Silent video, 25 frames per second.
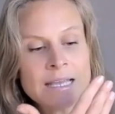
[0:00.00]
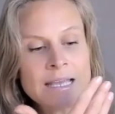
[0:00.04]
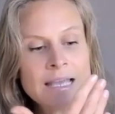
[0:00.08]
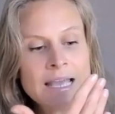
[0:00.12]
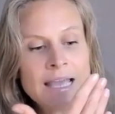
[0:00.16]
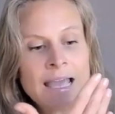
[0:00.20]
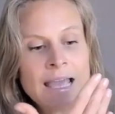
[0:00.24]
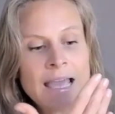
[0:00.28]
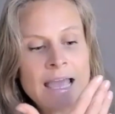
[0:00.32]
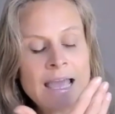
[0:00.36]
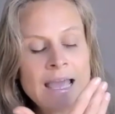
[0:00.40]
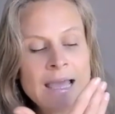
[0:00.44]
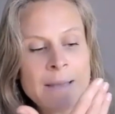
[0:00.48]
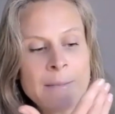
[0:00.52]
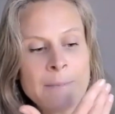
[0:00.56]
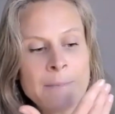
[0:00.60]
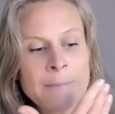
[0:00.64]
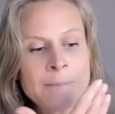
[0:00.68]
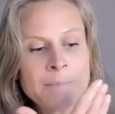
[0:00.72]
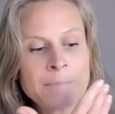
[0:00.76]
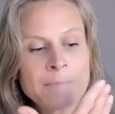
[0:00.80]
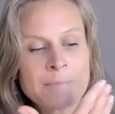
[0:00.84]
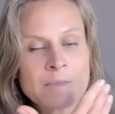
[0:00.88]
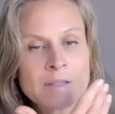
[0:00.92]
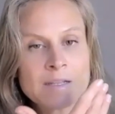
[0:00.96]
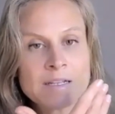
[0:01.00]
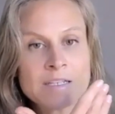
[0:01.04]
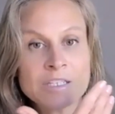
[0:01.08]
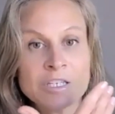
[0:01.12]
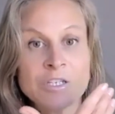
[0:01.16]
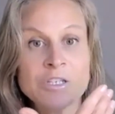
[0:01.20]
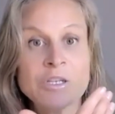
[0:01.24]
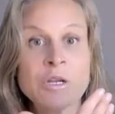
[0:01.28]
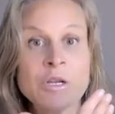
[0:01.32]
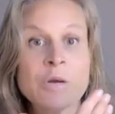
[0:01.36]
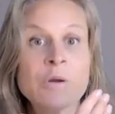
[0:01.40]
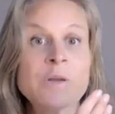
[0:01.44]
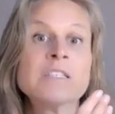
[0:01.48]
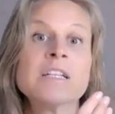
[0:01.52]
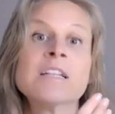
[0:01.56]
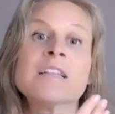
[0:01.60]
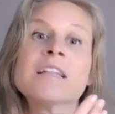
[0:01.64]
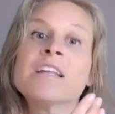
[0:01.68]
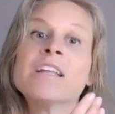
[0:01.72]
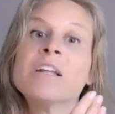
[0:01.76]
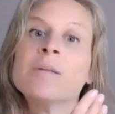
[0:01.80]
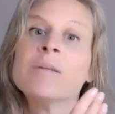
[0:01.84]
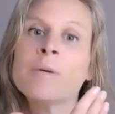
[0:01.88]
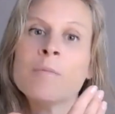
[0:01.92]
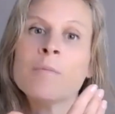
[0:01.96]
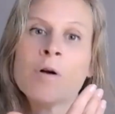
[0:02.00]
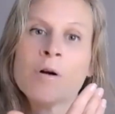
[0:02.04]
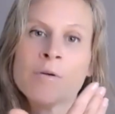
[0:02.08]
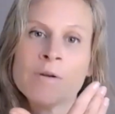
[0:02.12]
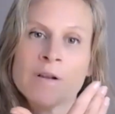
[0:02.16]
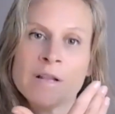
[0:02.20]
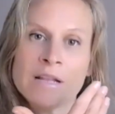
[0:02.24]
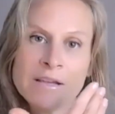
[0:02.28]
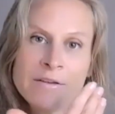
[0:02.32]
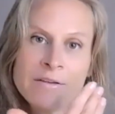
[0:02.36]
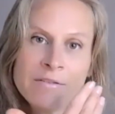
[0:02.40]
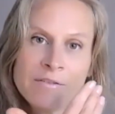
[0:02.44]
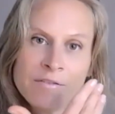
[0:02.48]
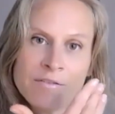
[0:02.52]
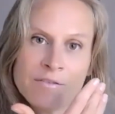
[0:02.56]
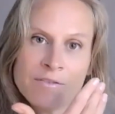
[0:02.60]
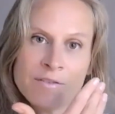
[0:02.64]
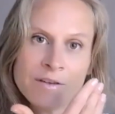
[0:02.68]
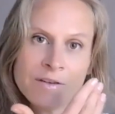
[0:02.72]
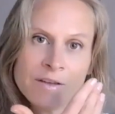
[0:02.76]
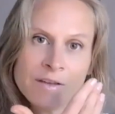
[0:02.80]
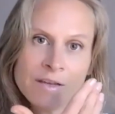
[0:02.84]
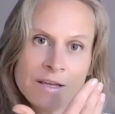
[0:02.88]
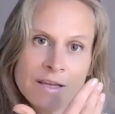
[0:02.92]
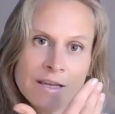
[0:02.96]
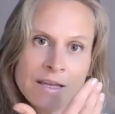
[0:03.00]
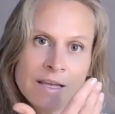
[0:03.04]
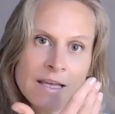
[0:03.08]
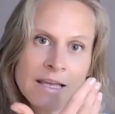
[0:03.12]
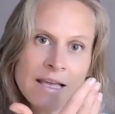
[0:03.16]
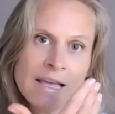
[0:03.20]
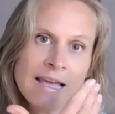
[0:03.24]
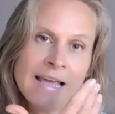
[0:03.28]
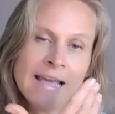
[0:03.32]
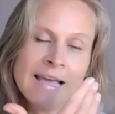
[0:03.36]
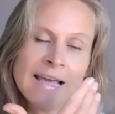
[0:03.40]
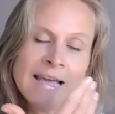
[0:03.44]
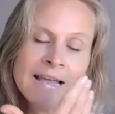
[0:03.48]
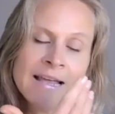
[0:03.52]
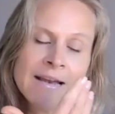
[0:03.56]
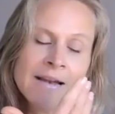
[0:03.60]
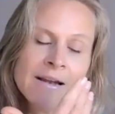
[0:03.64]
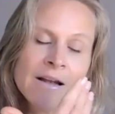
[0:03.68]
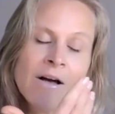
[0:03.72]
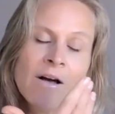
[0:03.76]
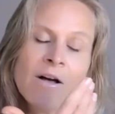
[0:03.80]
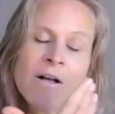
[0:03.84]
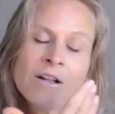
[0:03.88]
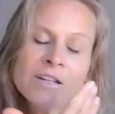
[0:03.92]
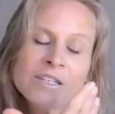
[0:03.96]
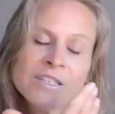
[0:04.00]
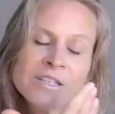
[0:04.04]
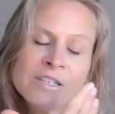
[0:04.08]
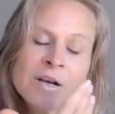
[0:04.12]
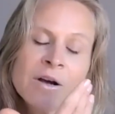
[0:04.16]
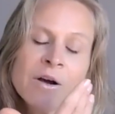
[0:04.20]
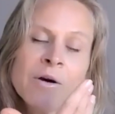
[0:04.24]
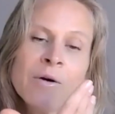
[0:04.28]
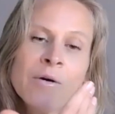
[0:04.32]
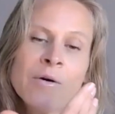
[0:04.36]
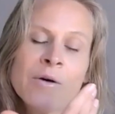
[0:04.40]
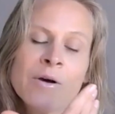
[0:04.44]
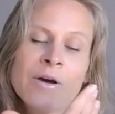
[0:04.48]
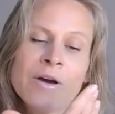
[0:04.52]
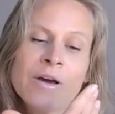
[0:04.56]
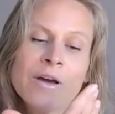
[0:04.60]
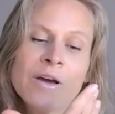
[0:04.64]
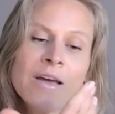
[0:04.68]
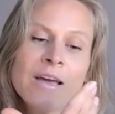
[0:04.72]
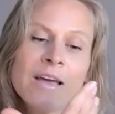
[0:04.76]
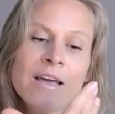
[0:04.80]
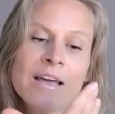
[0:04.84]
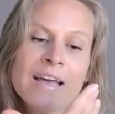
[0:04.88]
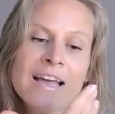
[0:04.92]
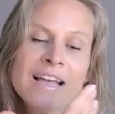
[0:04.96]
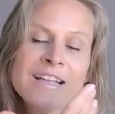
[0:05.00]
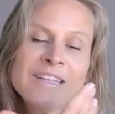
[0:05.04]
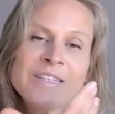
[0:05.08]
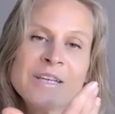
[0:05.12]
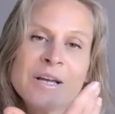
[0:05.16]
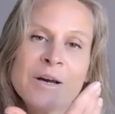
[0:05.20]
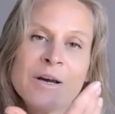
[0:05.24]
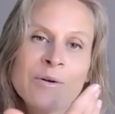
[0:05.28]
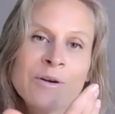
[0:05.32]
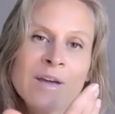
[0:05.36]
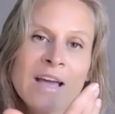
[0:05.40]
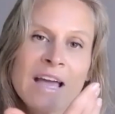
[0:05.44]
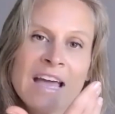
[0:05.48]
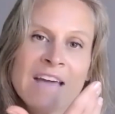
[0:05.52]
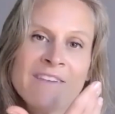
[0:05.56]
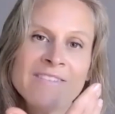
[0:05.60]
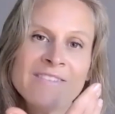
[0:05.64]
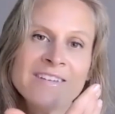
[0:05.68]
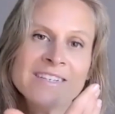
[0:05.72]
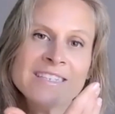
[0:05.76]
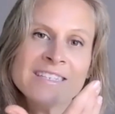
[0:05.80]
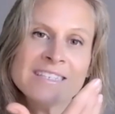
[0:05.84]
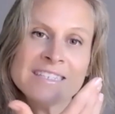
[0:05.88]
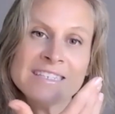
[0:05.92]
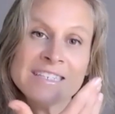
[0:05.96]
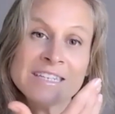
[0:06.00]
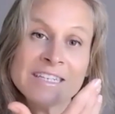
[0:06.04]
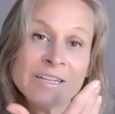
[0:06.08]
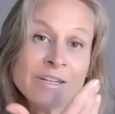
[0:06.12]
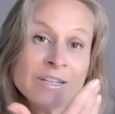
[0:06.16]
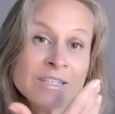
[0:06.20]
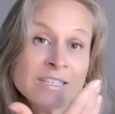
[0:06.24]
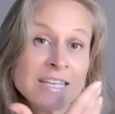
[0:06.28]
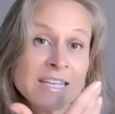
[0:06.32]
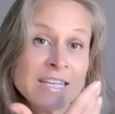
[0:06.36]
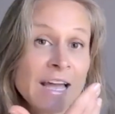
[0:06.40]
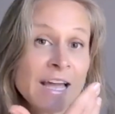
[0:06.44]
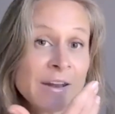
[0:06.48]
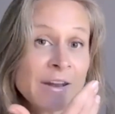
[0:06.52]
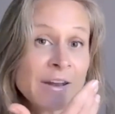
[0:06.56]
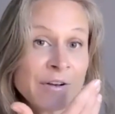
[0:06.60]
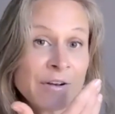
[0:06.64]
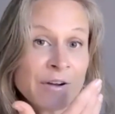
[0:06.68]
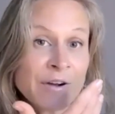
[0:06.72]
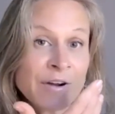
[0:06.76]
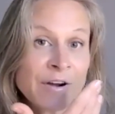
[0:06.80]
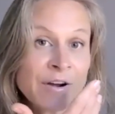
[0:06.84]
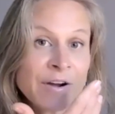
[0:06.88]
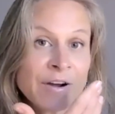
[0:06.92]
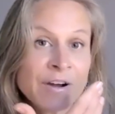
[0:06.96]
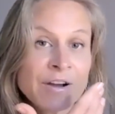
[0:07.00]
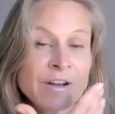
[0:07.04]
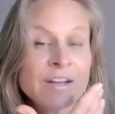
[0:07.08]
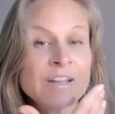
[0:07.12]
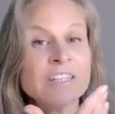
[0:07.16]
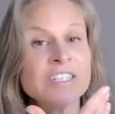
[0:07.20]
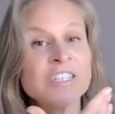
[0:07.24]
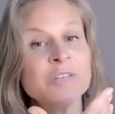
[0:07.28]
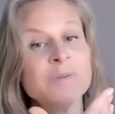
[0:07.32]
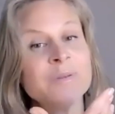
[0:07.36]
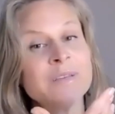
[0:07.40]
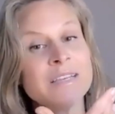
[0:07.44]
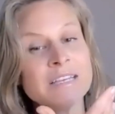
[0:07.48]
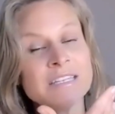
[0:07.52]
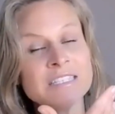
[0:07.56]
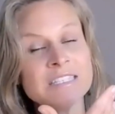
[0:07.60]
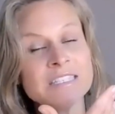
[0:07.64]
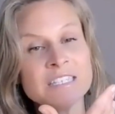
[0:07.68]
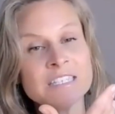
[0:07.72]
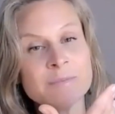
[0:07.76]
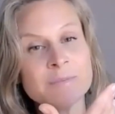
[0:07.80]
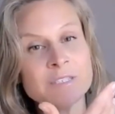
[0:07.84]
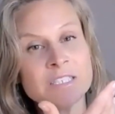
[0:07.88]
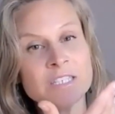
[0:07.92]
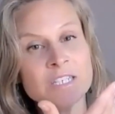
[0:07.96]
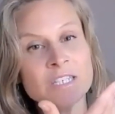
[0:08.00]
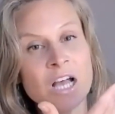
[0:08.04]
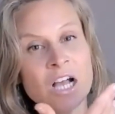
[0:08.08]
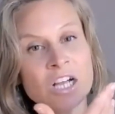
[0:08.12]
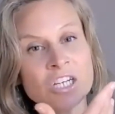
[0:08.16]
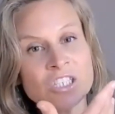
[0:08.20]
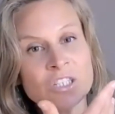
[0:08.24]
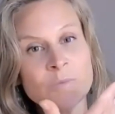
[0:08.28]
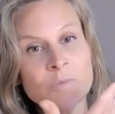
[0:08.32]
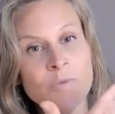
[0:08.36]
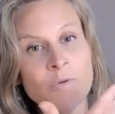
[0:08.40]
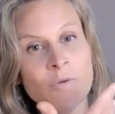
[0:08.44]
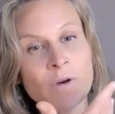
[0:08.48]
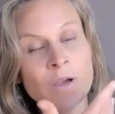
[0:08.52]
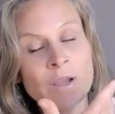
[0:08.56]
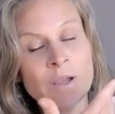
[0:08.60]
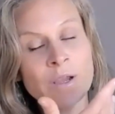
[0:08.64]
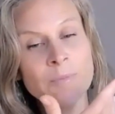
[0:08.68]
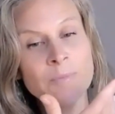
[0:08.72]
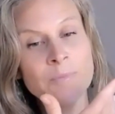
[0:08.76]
to notice a little bit more relief. And also, it's okay if it's still tender to begin to massage the point.